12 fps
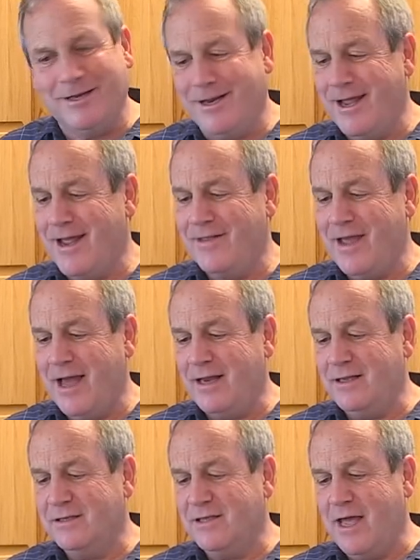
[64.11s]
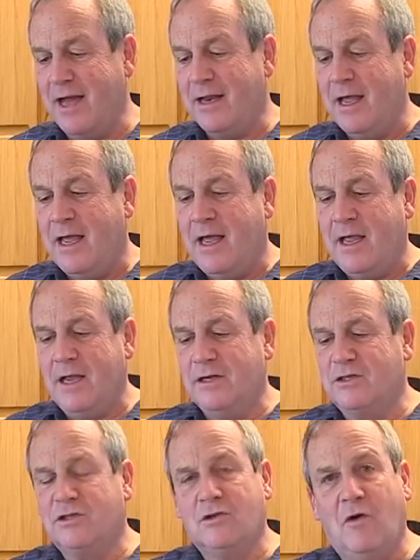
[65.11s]
today, and that is that
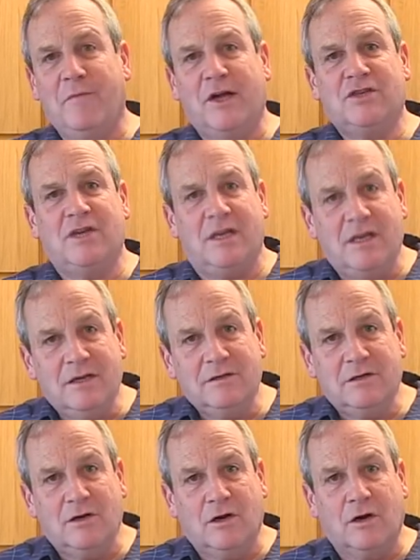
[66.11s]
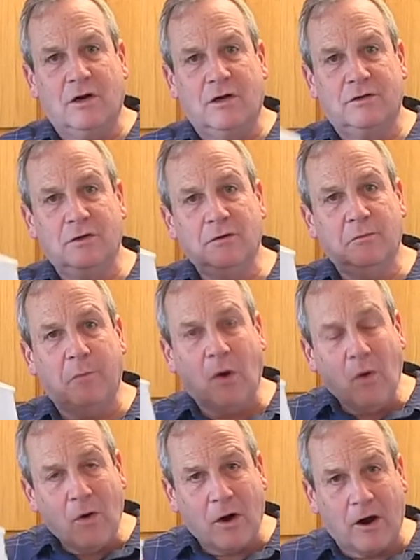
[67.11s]
it's so much easier to
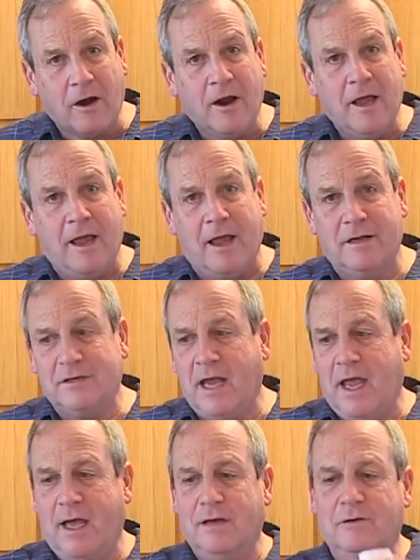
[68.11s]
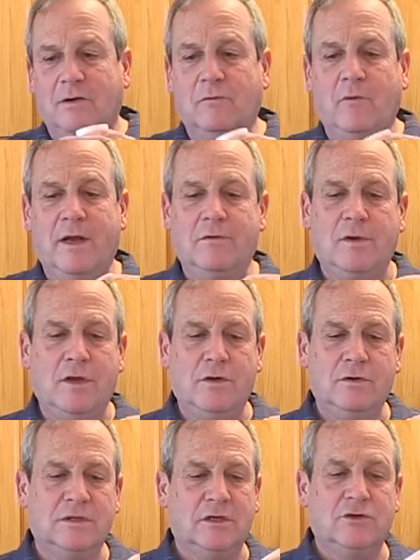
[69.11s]
pour and to handle when you
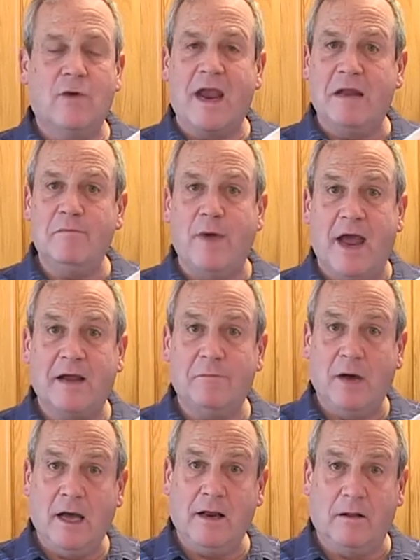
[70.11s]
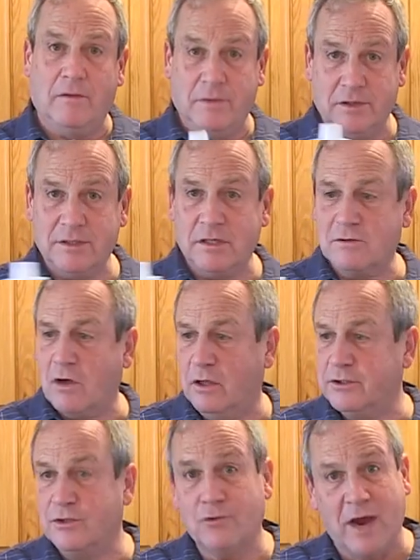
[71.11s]
use a drain back bottle. And this is
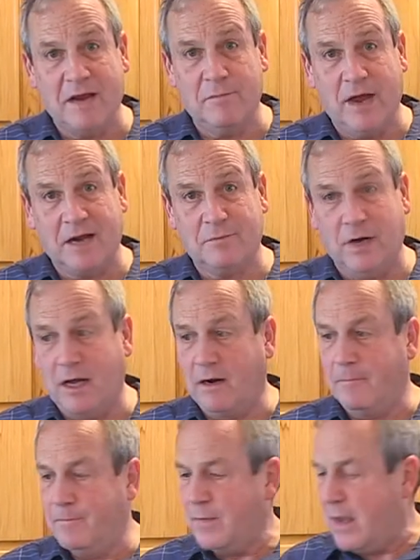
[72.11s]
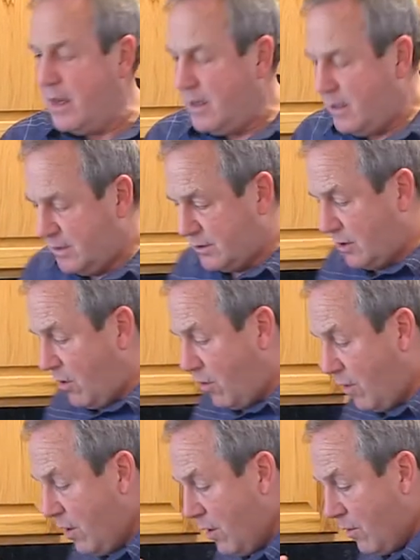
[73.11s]
called a drain back bottle.
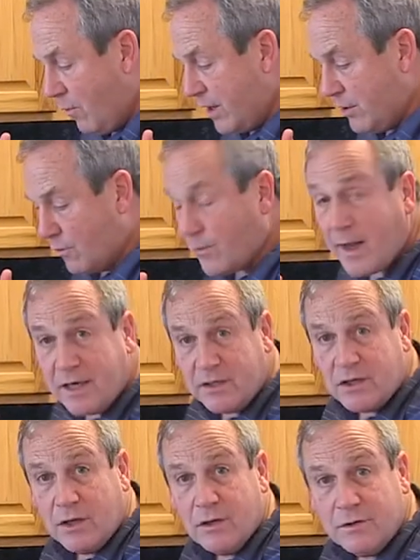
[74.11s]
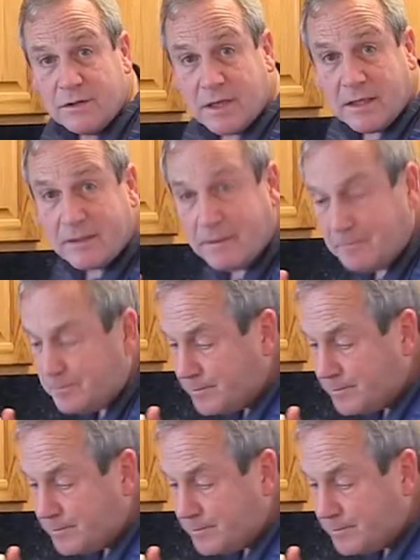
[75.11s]
So when you're ready to use it,